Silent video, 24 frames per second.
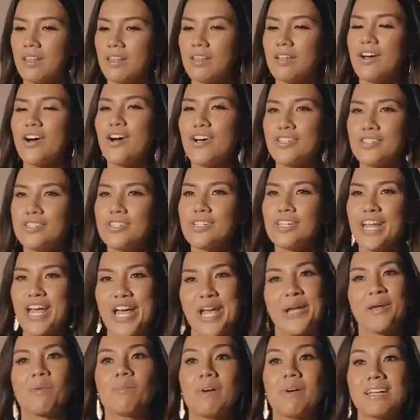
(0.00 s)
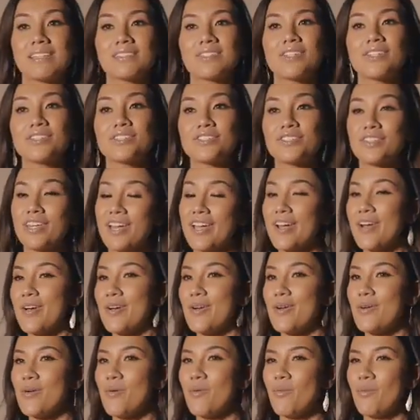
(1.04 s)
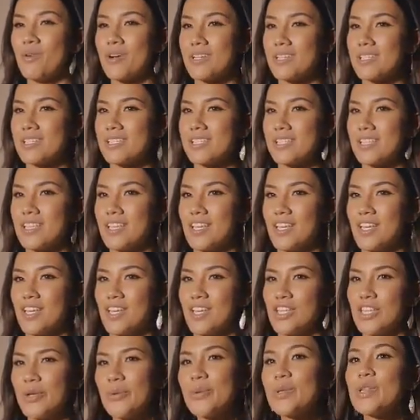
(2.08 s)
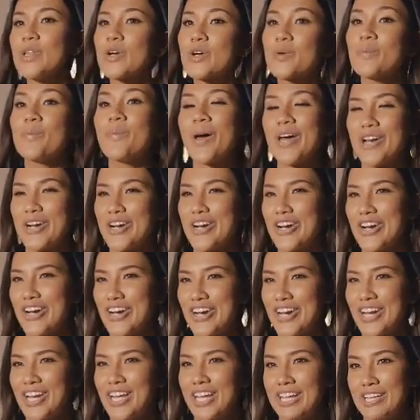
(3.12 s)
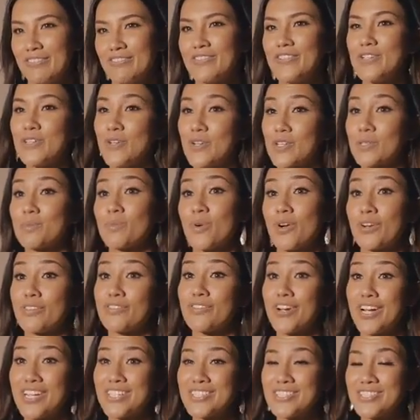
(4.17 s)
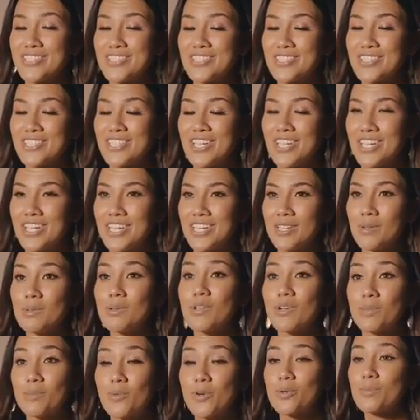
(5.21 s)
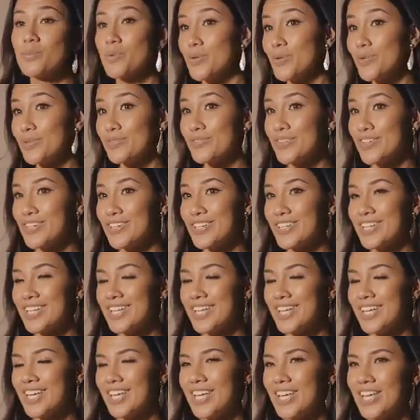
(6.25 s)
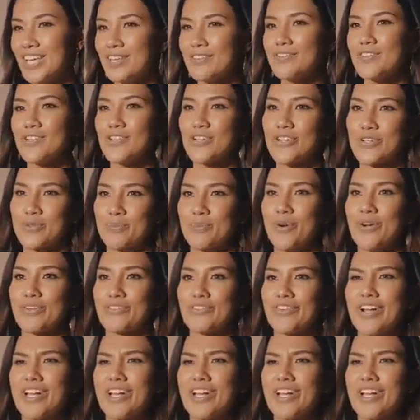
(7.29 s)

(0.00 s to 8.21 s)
The underlying message there was, you would look better if you looked more French. You would look more beautiful if you looked more